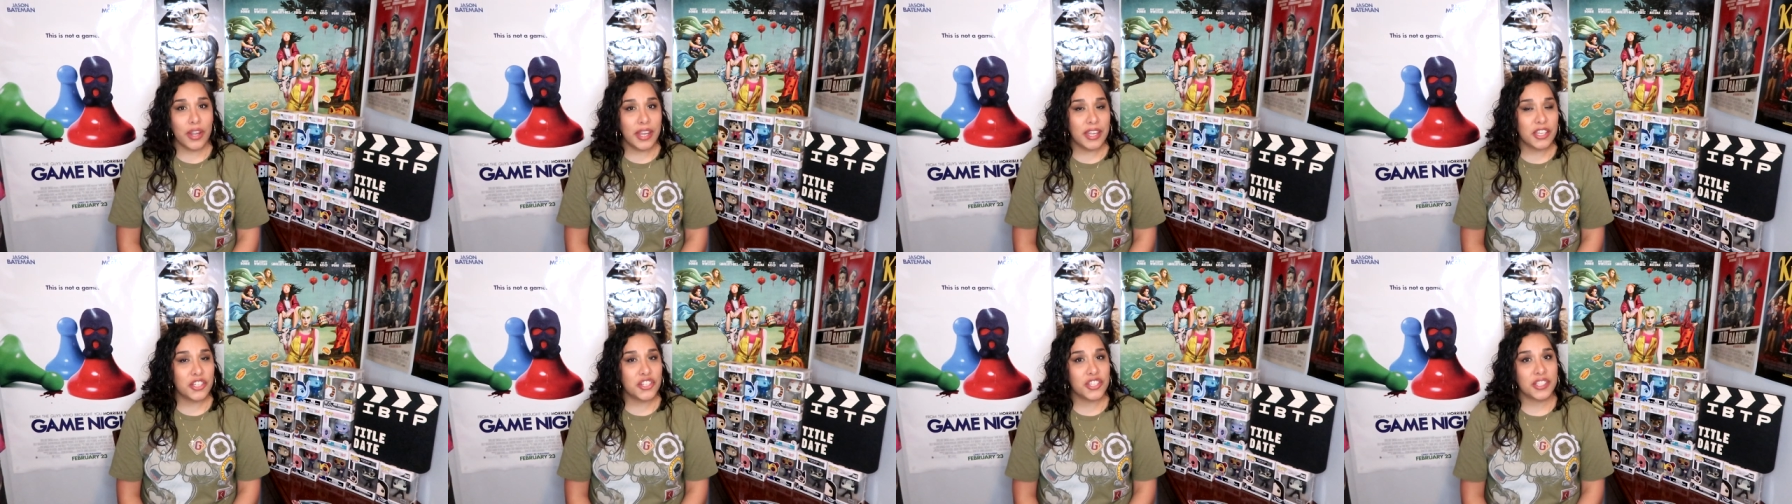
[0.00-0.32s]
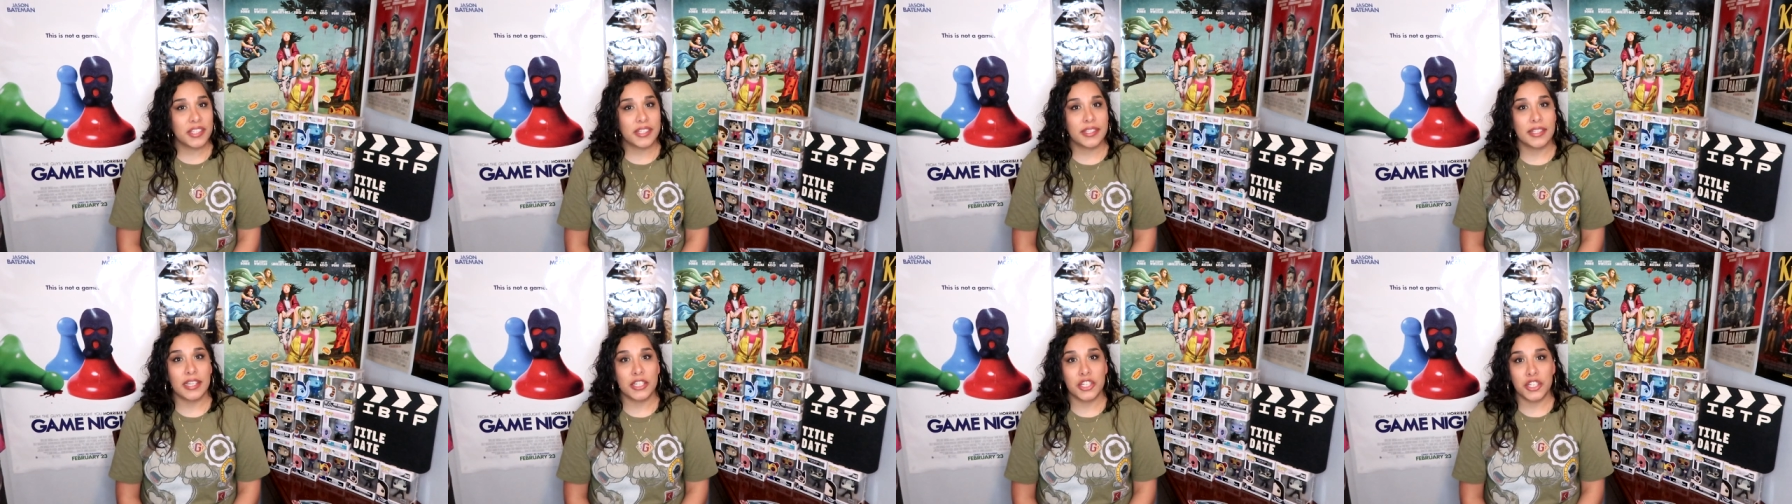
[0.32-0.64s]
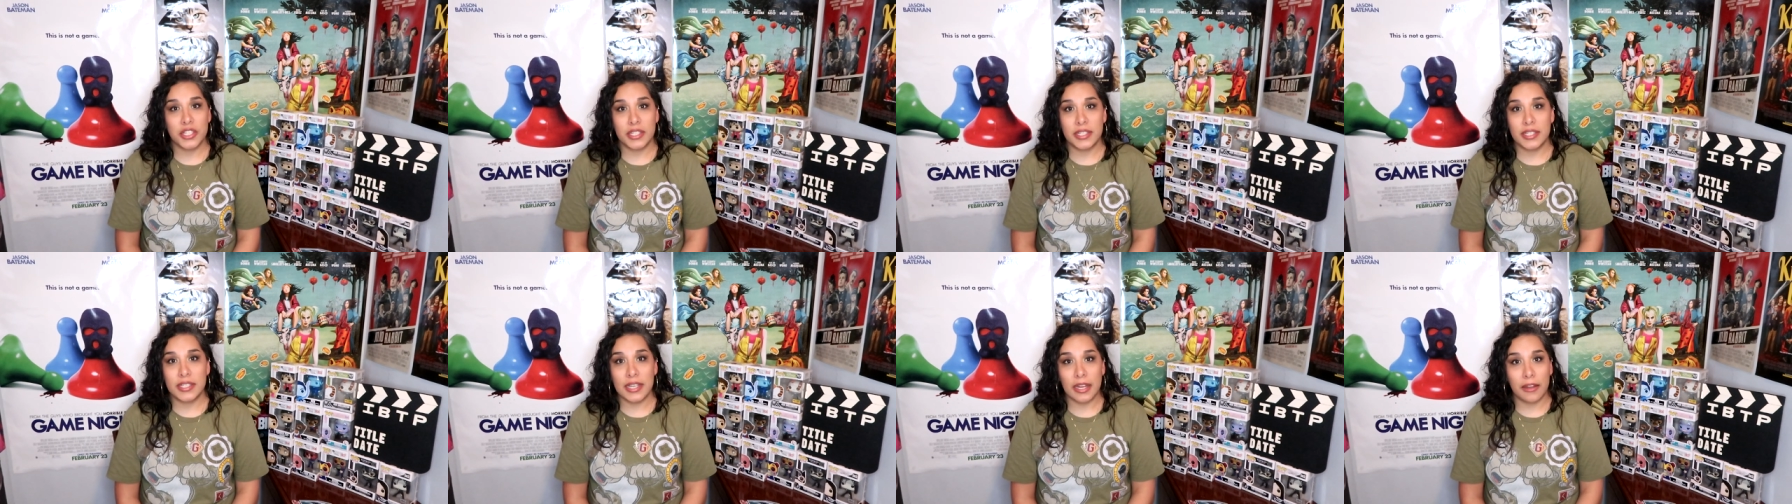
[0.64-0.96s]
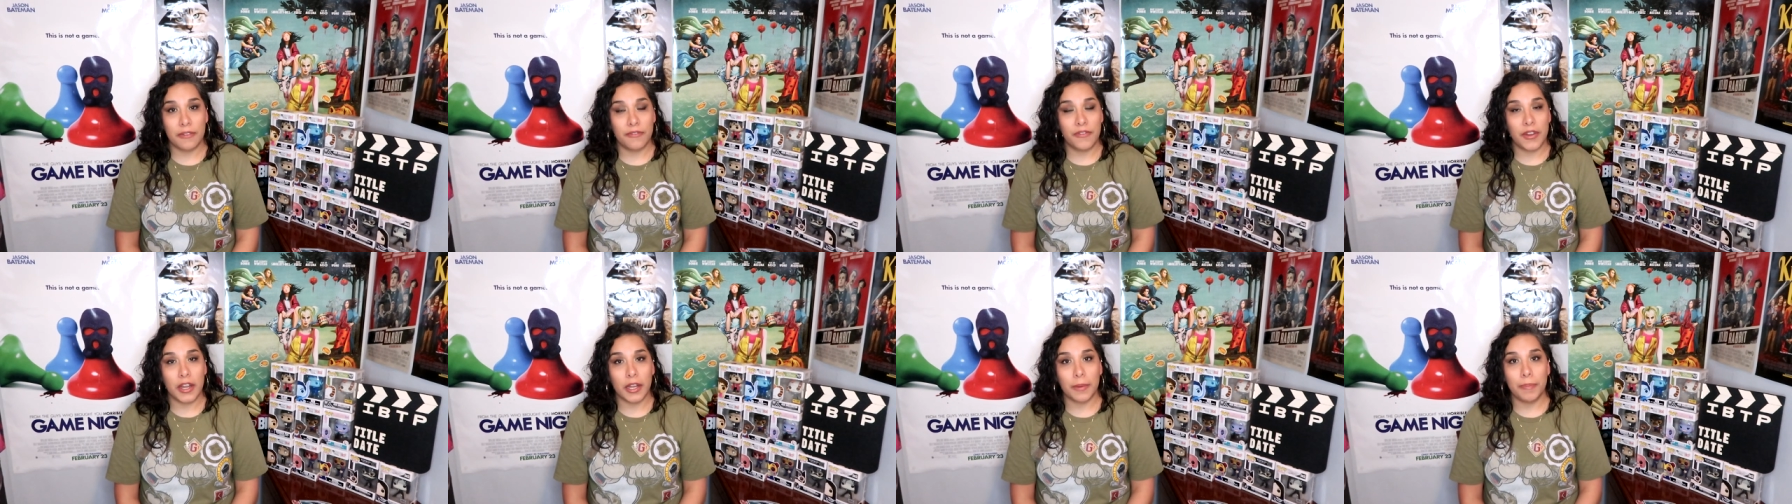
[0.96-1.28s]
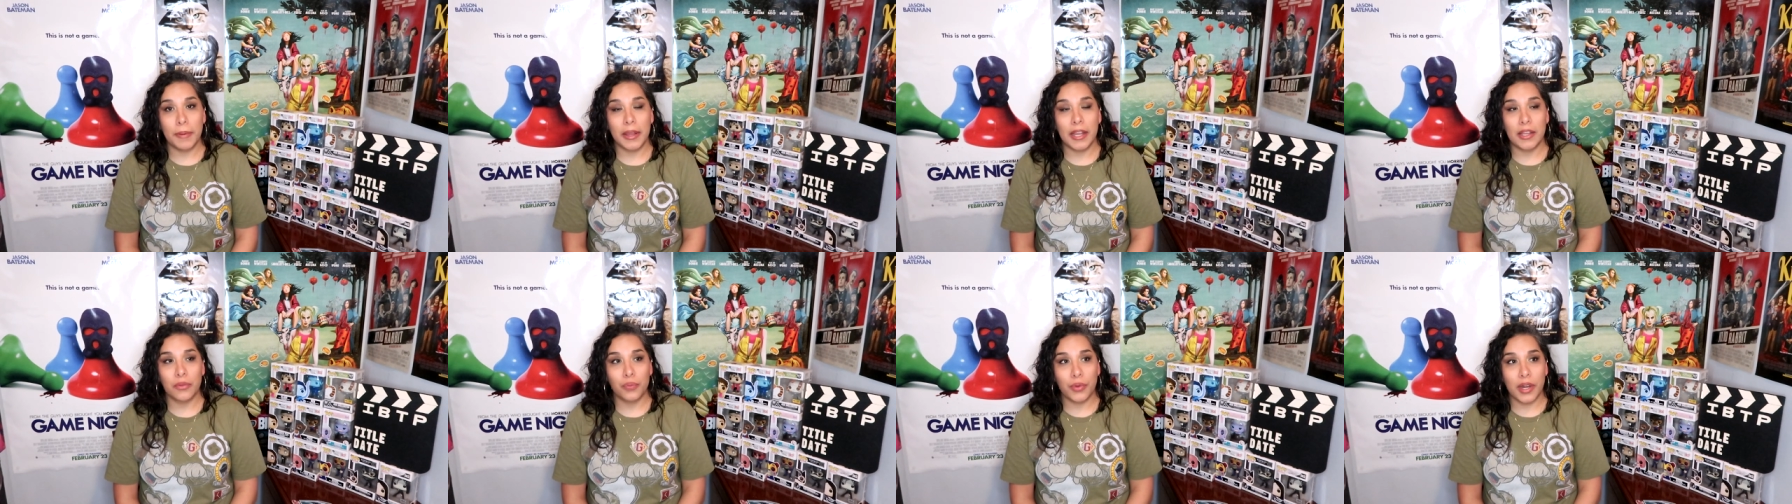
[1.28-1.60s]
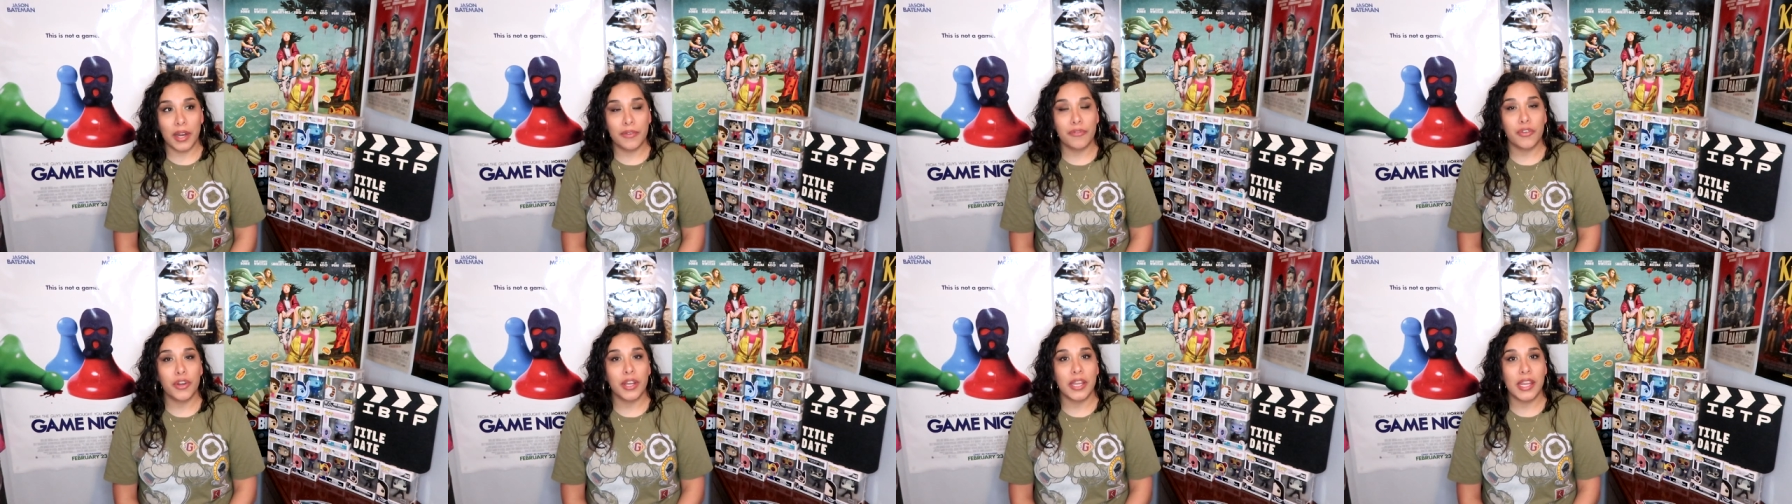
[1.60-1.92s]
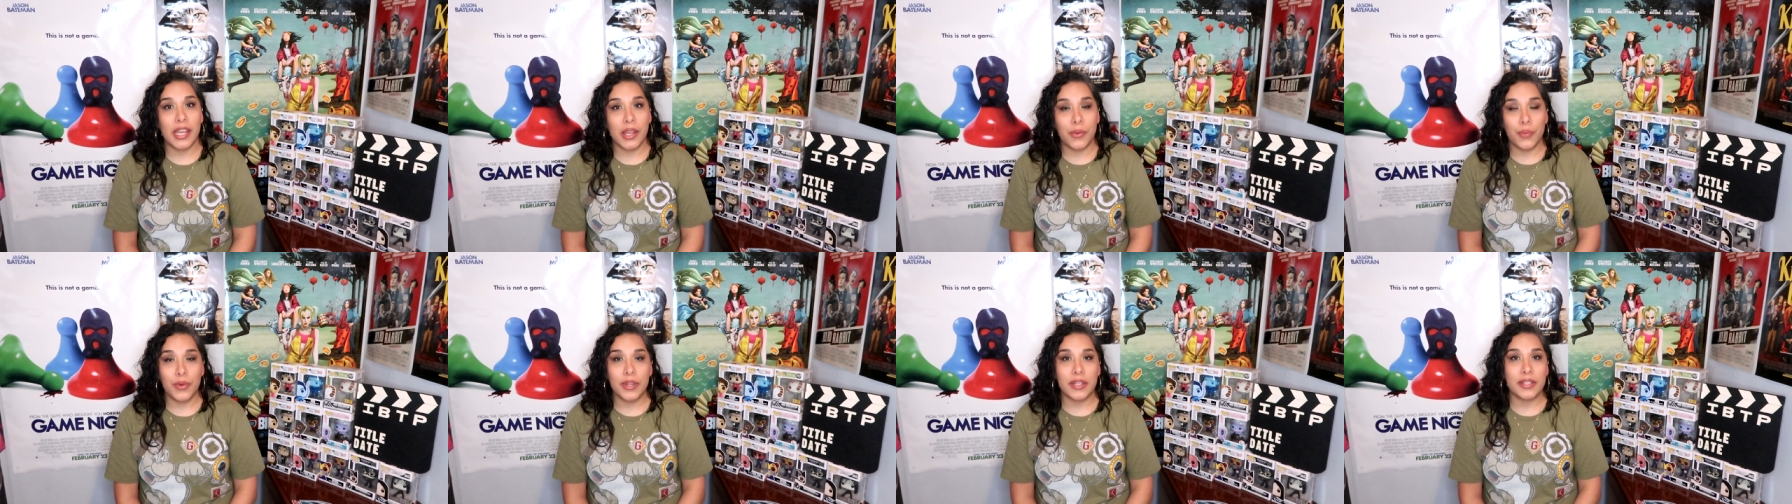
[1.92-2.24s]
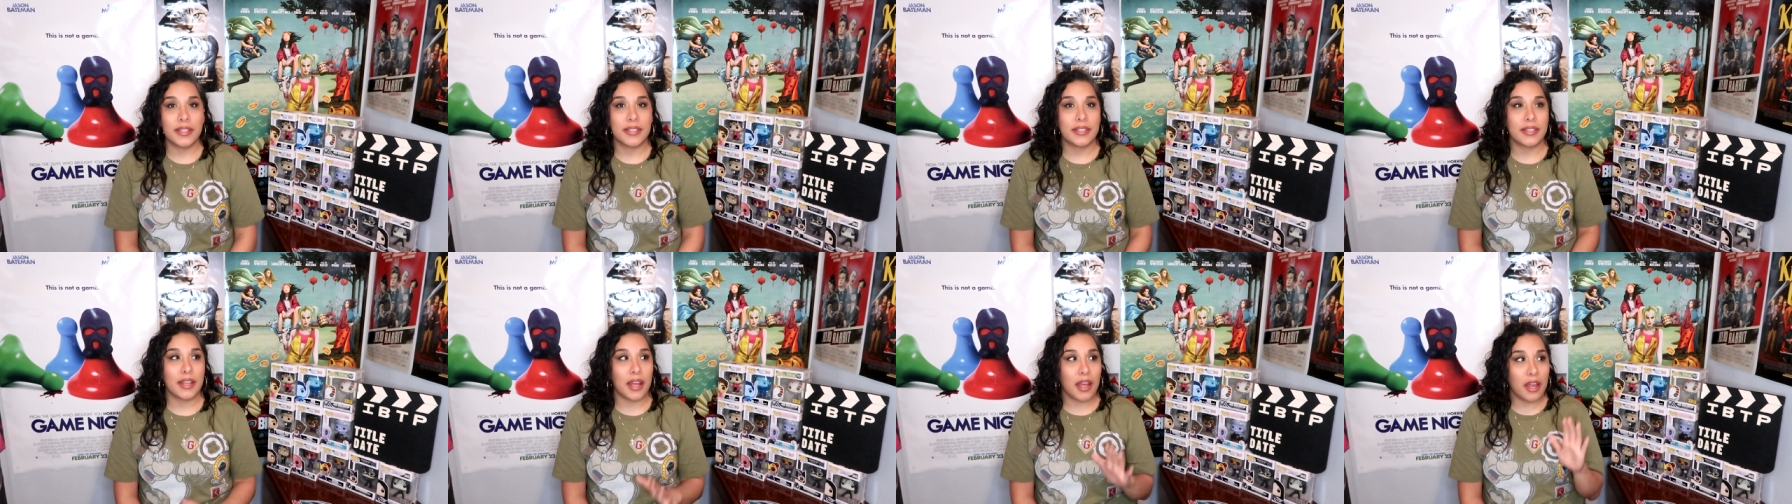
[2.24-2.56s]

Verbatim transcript: he's just such a sick fuck because whenever he was